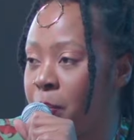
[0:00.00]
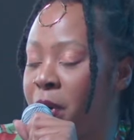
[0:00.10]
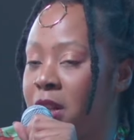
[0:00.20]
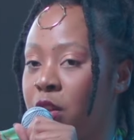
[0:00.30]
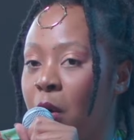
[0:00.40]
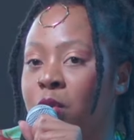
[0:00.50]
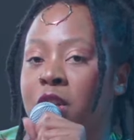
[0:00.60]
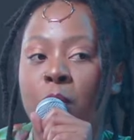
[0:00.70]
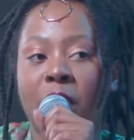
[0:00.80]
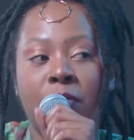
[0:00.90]
but the
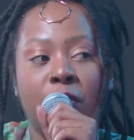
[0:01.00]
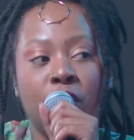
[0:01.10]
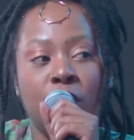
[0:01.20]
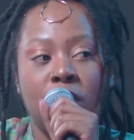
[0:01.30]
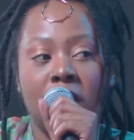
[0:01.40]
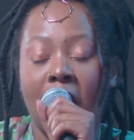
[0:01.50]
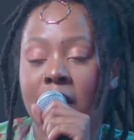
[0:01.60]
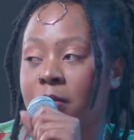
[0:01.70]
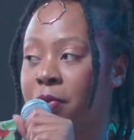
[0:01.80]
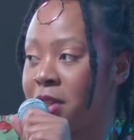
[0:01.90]
only way for you to kind
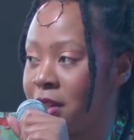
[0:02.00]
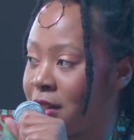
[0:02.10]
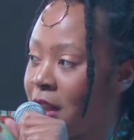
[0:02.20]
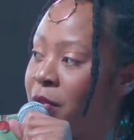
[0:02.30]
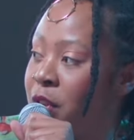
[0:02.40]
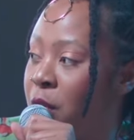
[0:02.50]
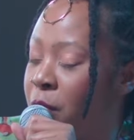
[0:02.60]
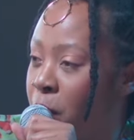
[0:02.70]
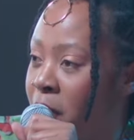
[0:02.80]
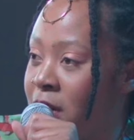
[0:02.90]
of discover your
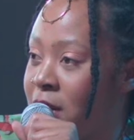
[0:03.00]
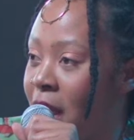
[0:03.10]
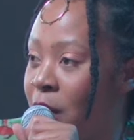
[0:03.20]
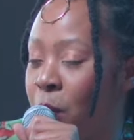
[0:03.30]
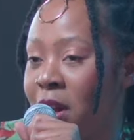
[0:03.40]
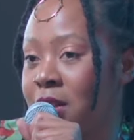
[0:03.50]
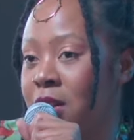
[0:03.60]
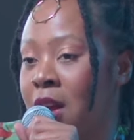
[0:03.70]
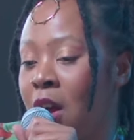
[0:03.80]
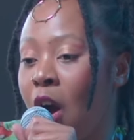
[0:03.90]
voice and what
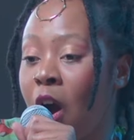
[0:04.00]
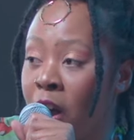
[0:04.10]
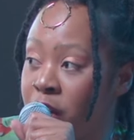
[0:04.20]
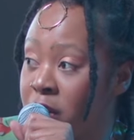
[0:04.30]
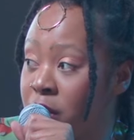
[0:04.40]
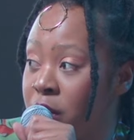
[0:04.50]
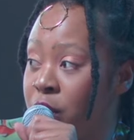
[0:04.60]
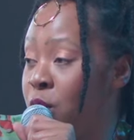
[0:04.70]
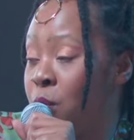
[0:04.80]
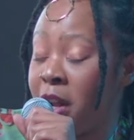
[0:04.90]
art
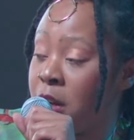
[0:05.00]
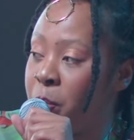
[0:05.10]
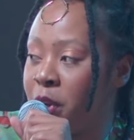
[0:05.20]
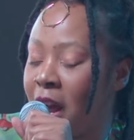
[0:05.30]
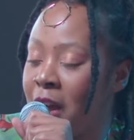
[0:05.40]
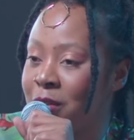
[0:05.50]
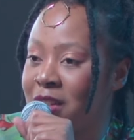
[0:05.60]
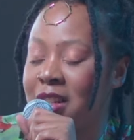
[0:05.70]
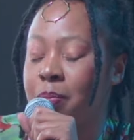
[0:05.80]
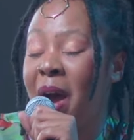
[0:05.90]
you want to put out
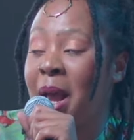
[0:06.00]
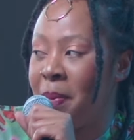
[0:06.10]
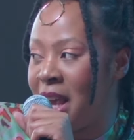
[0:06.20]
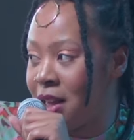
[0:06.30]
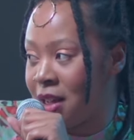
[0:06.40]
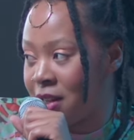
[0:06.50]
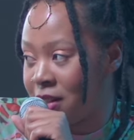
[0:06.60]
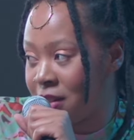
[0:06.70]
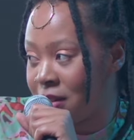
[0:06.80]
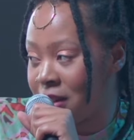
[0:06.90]
is by making it.